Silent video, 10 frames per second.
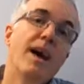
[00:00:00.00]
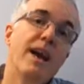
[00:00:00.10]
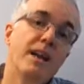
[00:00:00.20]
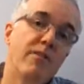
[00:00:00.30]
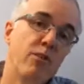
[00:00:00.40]

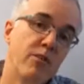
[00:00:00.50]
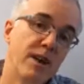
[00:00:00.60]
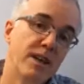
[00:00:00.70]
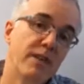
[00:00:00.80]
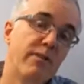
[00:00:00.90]
And if you
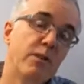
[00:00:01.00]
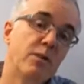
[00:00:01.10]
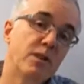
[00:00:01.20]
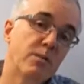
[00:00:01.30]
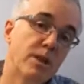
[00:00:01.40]
find
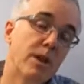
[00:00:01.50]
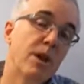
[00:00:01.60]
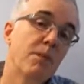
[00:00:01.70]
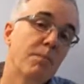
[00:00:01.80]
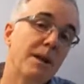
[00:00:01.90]
difficulties with it,
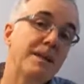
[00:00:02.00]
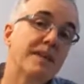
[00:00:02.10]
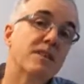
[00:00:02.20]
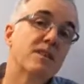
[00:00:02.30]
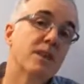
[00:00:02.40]
please let
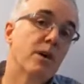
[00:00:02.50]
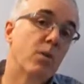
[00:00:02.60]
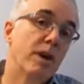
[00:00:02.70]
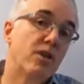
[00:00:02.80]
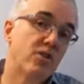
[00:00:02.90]
us know and we
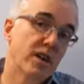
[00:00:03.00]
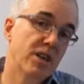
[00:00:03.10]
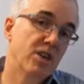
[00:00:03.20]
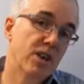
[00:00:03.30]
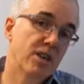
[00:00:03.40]
can try and
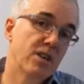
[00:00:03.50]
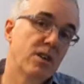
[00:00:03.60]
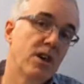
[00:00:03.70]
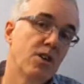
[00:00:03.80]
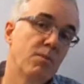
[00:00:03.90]
adjust
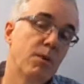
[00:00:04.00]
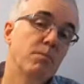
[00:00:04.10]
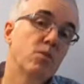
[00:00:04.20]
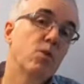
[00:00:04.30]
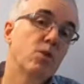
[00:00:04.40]
the
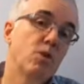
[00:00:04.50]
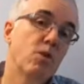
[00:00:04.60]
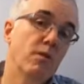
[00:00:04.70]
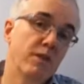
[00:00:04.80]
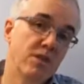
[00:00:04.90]
problems or
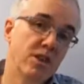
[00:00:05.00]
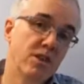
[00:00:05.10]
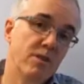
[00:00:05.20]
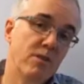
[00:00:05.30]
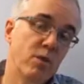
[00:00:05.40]
solve those
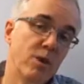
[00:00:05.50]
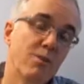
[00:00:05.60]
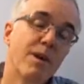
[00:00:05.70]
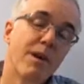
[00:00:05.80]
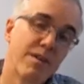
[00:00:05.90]
issues for you.
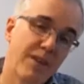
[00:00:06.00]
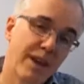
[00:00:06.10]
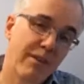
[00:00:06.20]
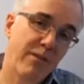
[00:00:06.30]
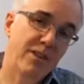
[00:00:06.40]
Thank
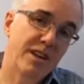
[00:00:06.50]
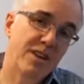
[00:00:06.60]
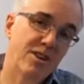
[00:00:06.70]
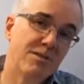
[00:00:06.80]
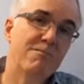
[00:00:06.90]
you for your
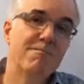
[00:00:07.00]
attention.